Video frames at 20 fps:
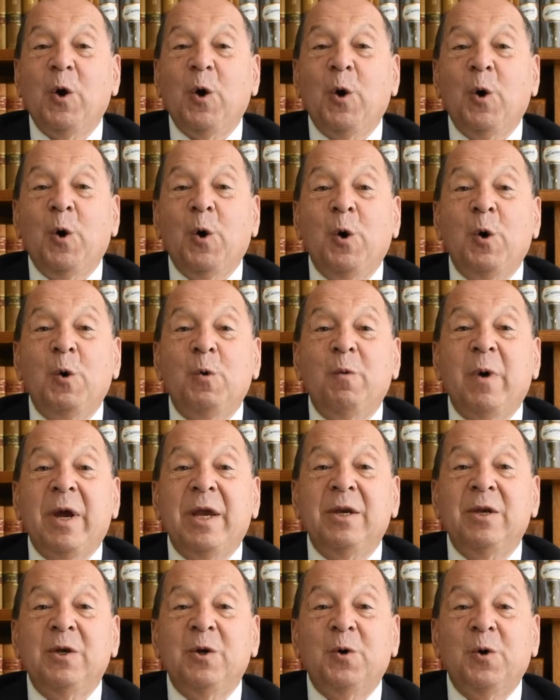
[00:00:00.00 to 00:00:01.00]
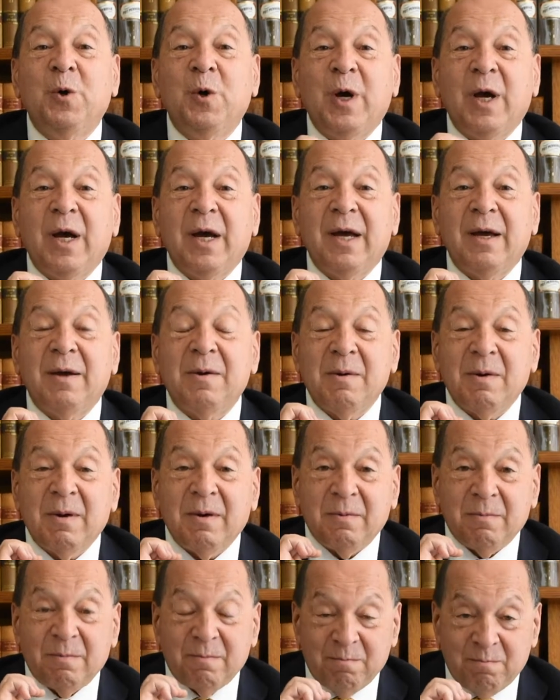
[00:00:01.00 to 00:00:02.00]
or when you're
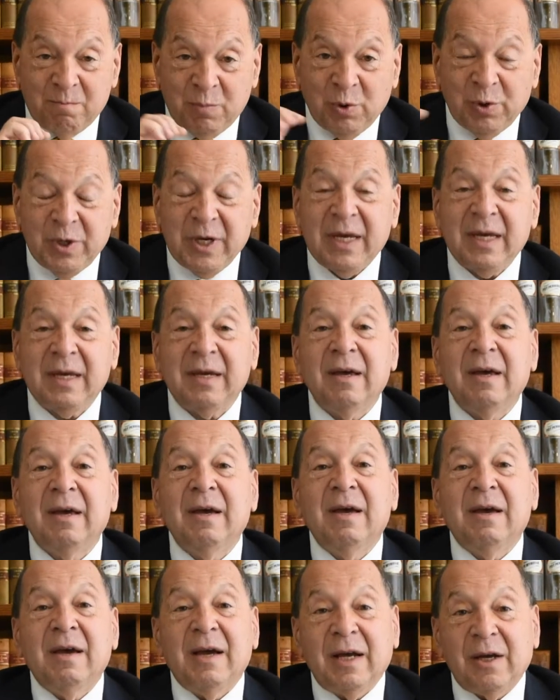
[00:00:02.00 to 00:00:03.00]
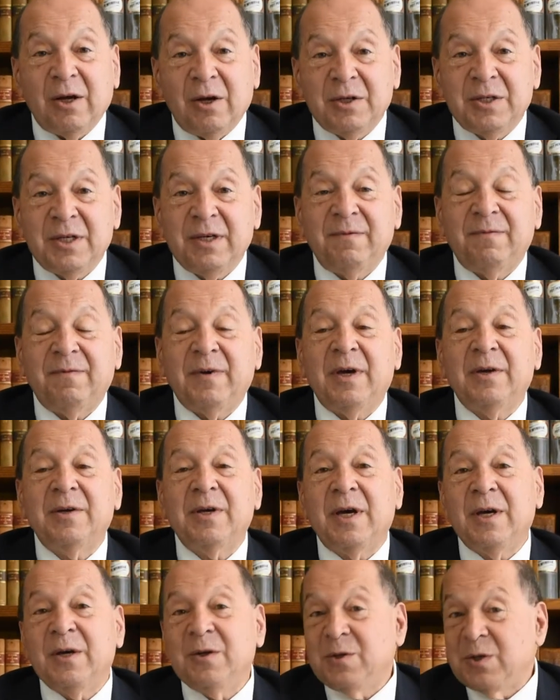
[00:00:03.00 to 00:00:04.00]
putting glossy
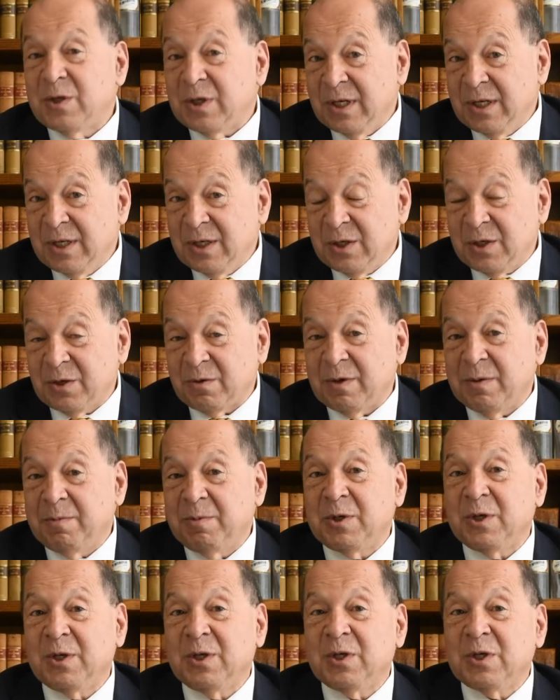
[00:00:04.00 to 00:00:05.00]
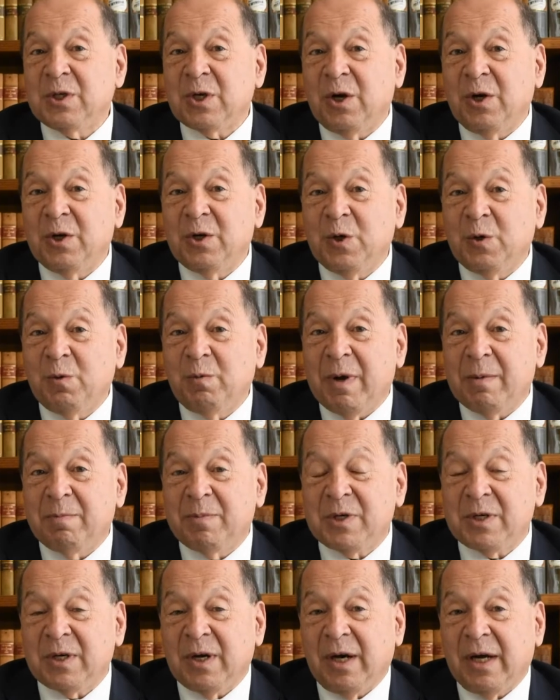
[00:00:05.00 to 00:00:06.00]
photos and descriptions on your
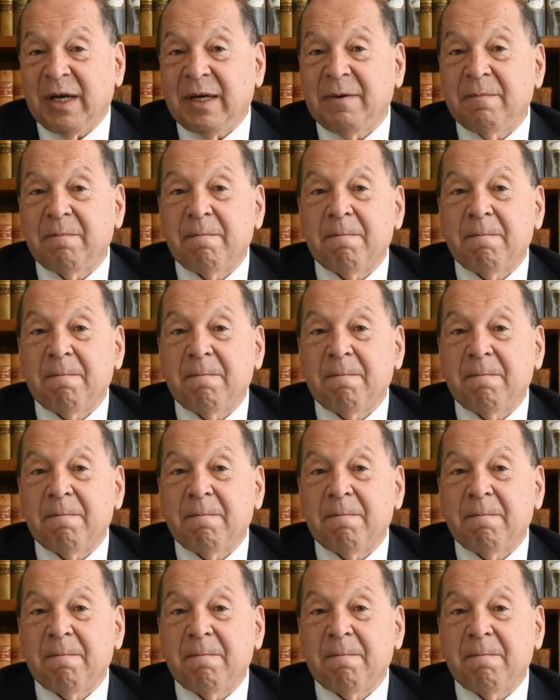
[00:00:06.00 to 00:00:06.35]
website.